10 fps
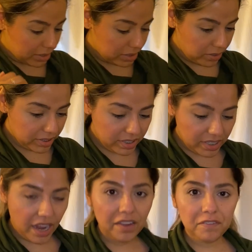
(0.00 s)
So it's
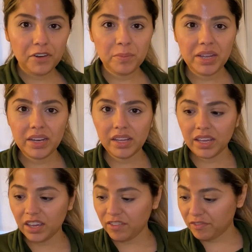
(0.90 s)
time for me to
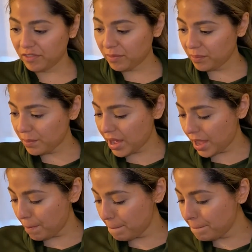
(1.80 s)
give
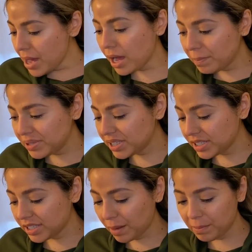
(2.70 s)
my pups
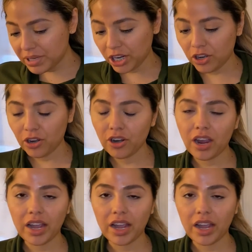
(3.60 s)
some dinner.